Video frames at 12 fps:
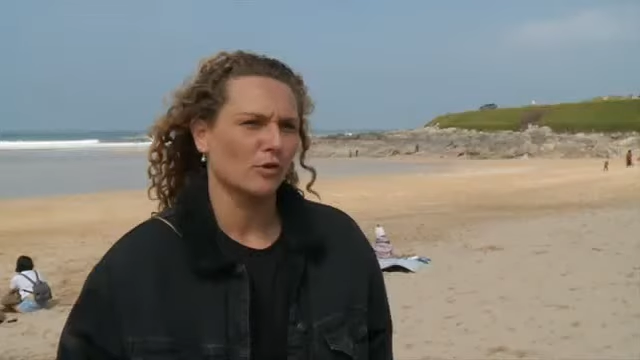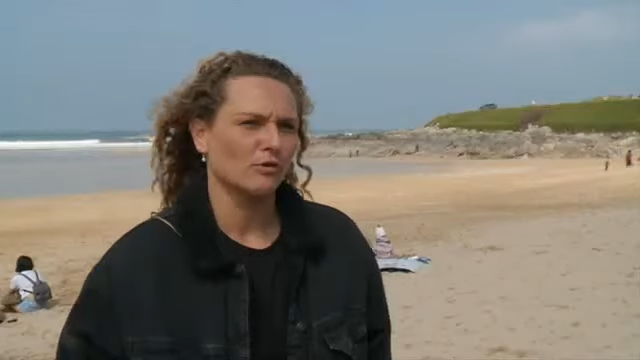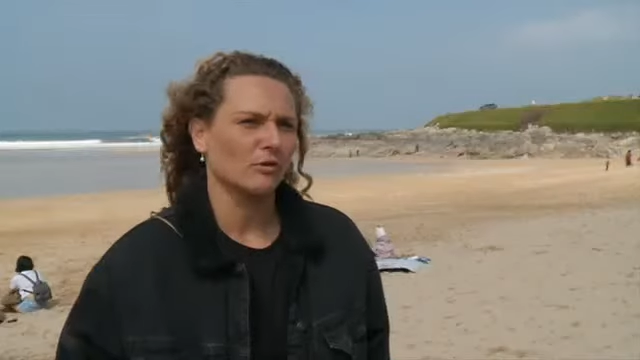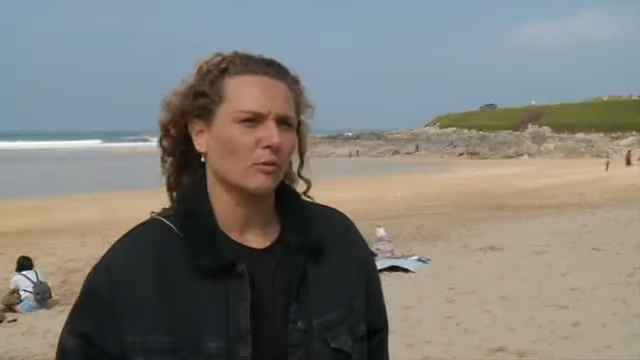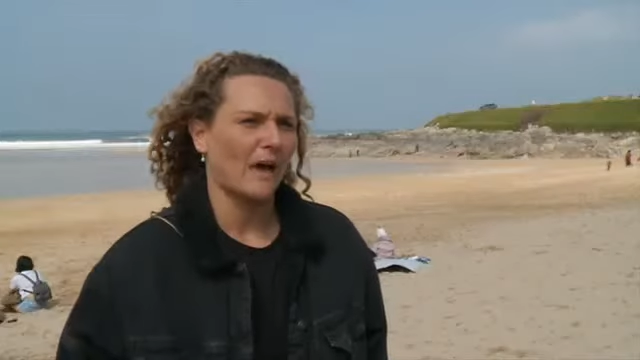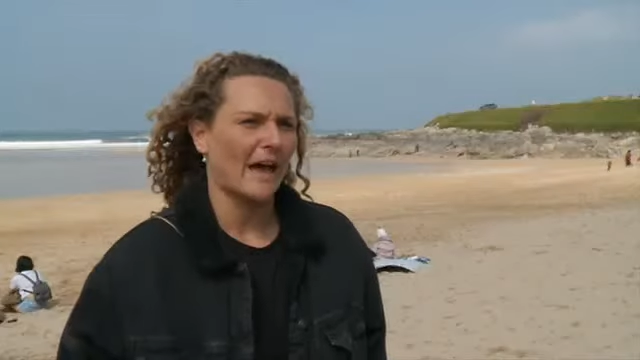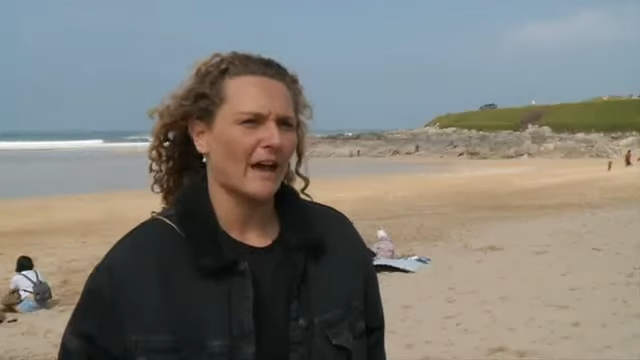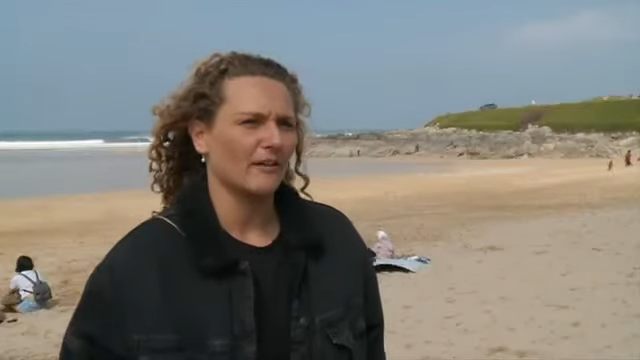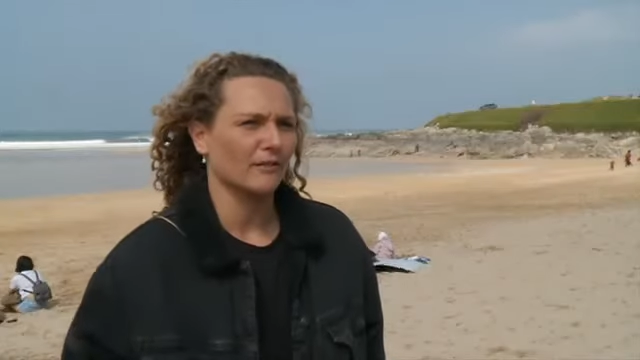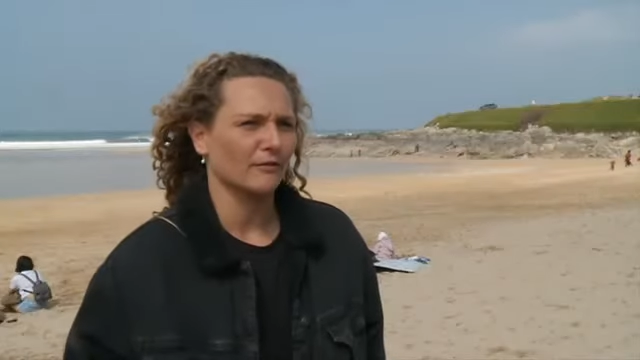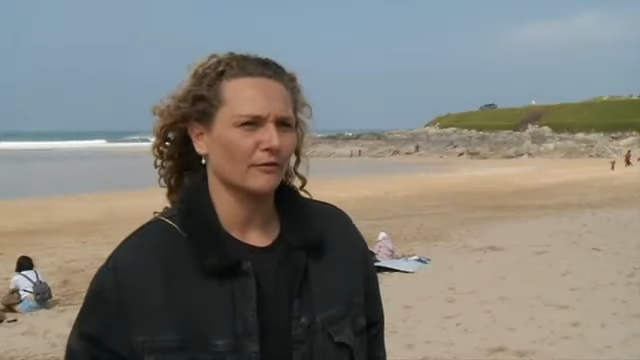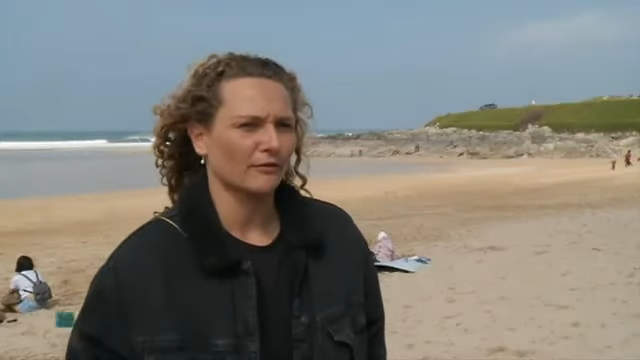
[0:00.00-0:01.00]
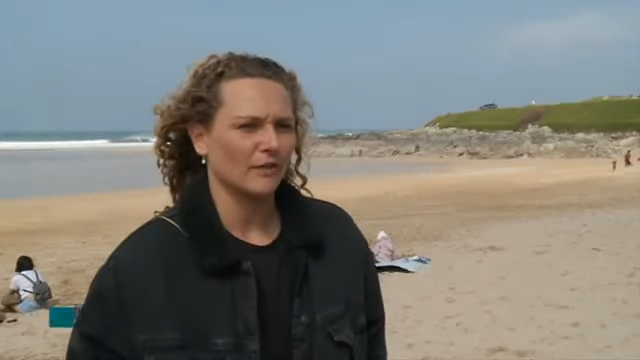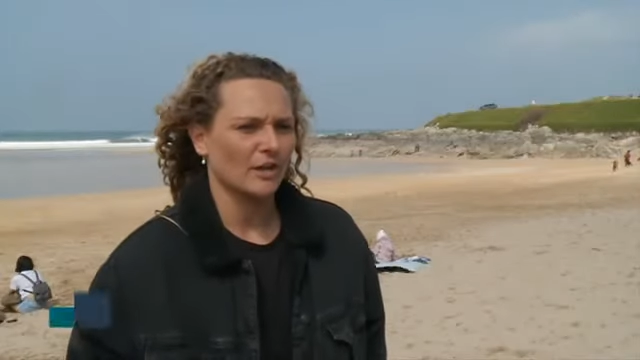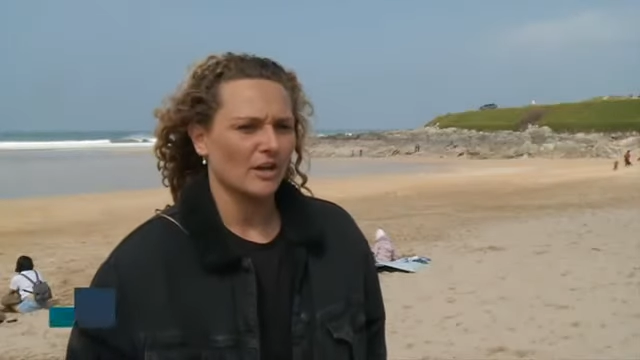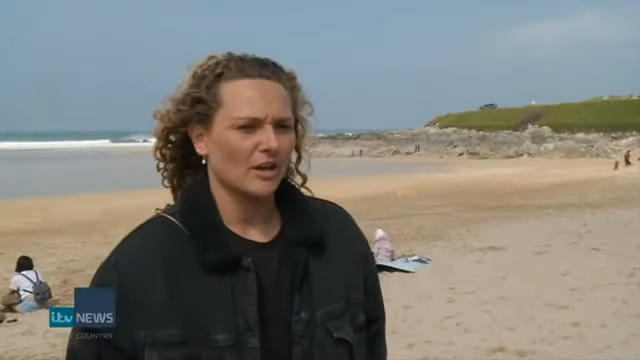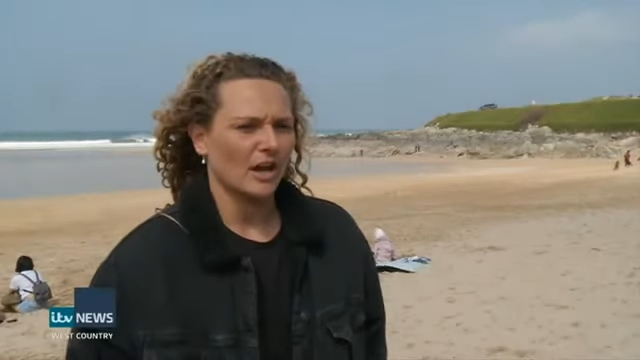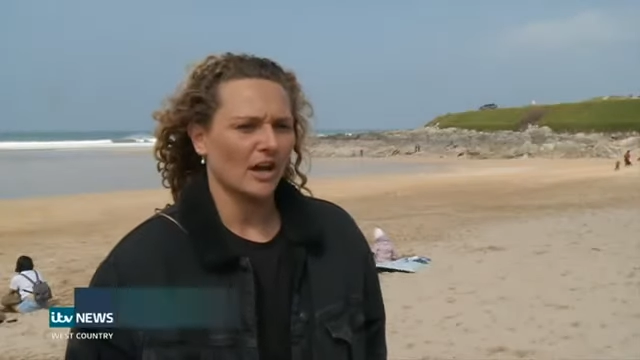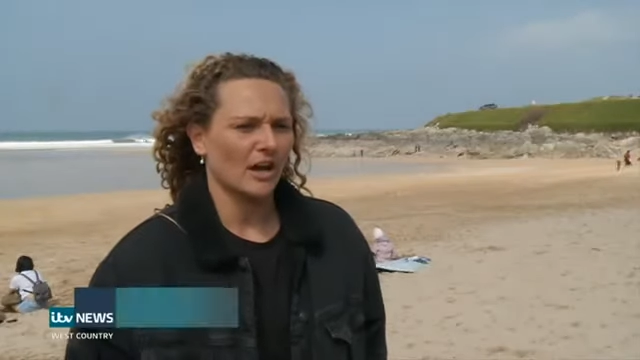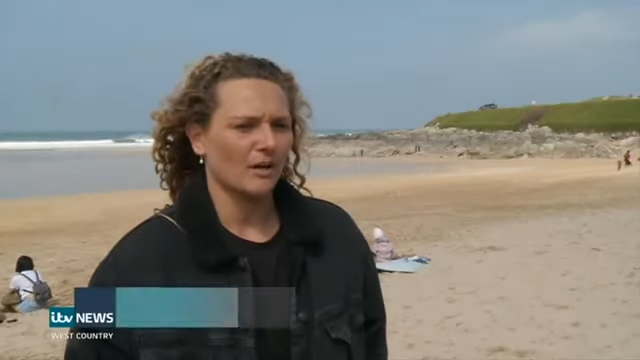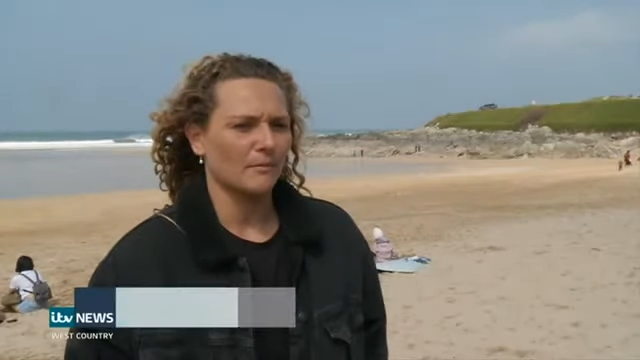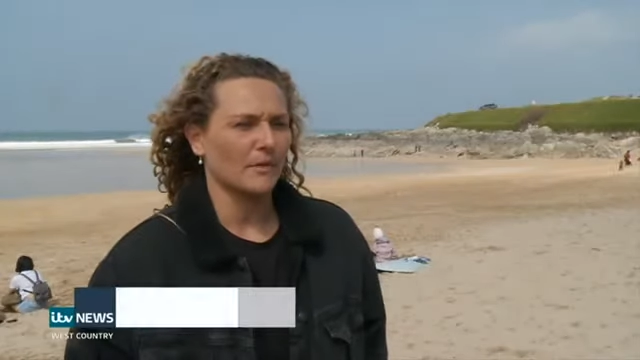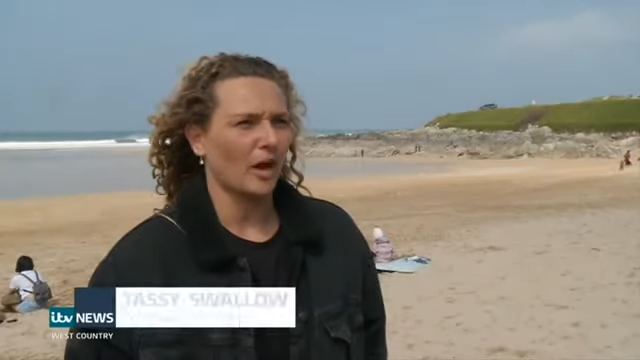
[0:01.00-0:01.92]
more aware of um,